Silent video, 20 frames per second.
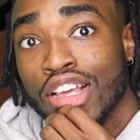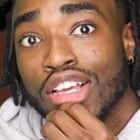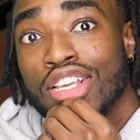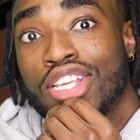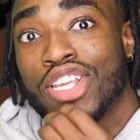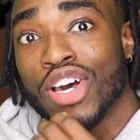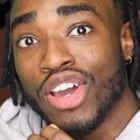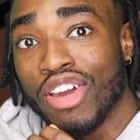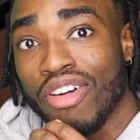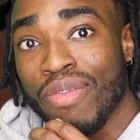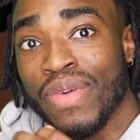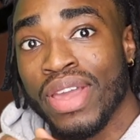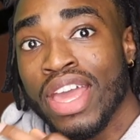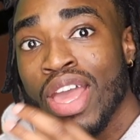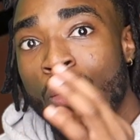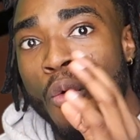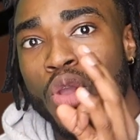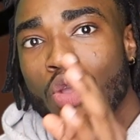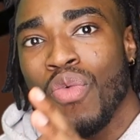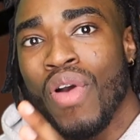So you feel me?
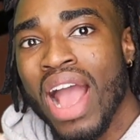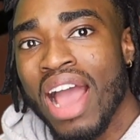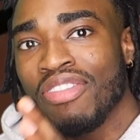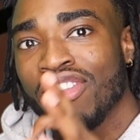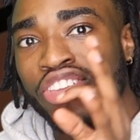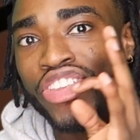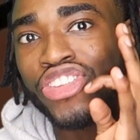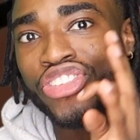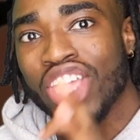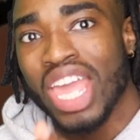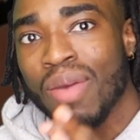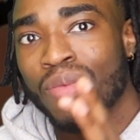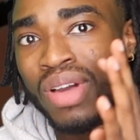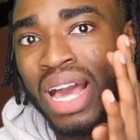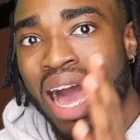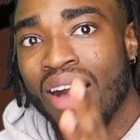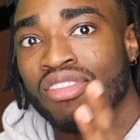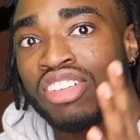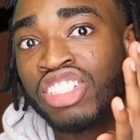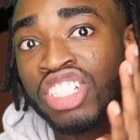When you have the same
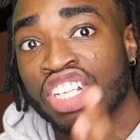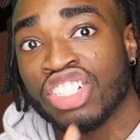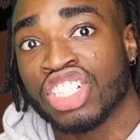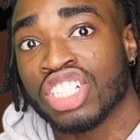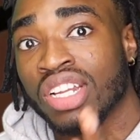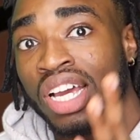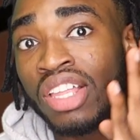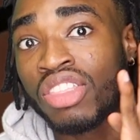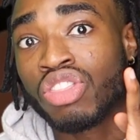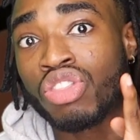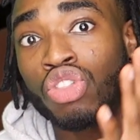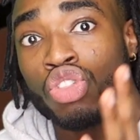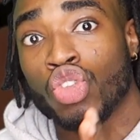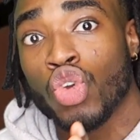conversation like